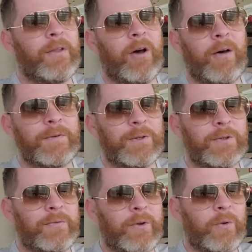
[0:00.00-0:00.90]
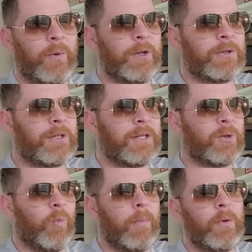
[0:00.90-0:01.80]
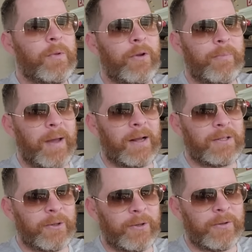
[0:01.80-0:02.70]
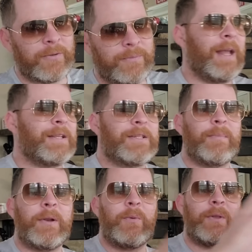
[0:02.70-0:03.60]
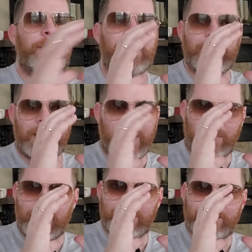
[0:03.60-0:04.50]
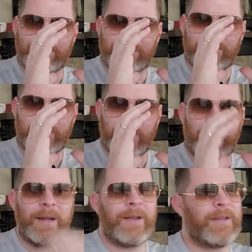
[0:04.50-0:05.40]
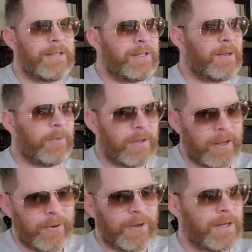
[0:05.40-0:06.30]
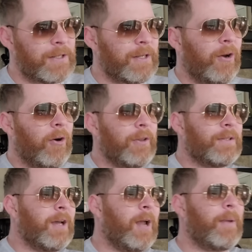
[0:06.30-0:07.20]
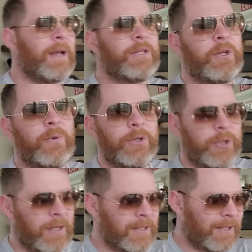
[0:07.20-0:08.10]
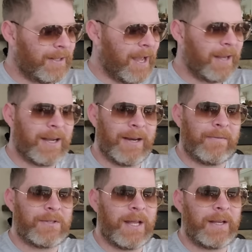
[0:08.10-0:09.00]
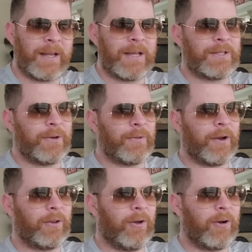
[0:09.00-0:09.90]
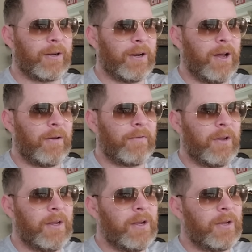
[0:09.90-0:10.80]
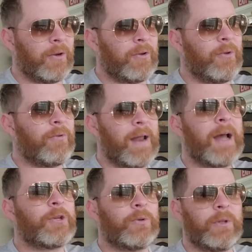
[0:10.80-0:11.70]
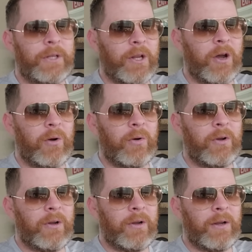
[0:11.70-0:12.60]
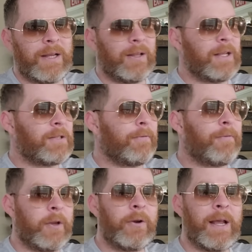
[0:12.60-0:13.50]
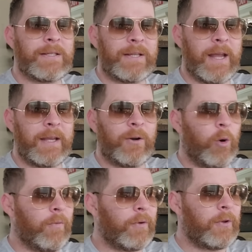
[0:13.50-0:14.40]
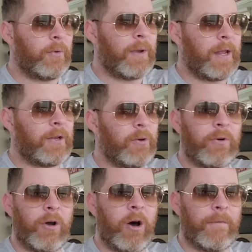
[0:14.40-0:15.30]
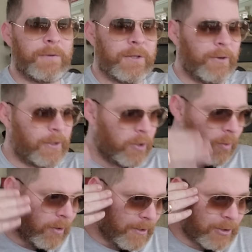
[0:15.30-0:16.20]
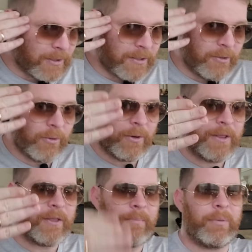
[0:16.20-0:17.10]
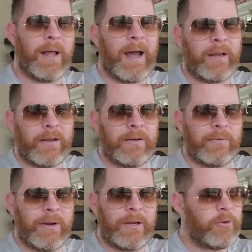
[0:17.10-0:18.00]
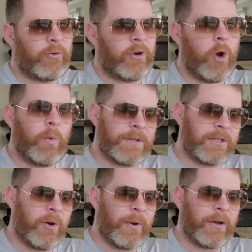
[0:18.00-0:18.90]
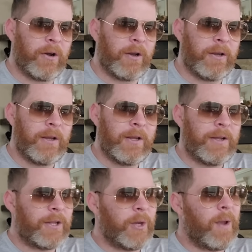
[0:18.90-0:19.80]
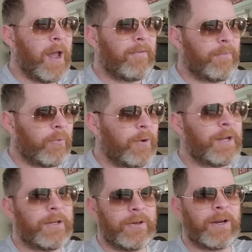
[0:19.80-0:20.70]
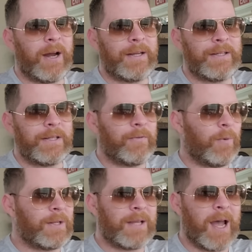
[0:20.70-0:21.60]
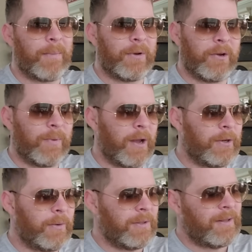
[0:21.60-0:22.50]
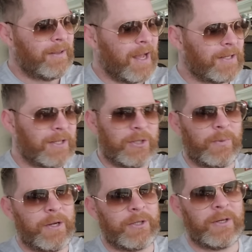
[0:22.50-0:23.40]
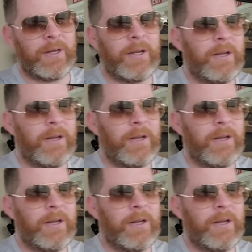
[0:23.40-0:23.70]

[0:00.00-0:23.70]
the officer's view, what you see is a woman with her back turned and somebody with a big camera, and this is something that you're going to see all the time. As you adjust to that kind of setting, as you're there long enough, you naturally know, unless fear has taken over you and you're an officer and you're in the black, right? You don't know what's going on. You have a pretty good idea of what's happening around you in that situation.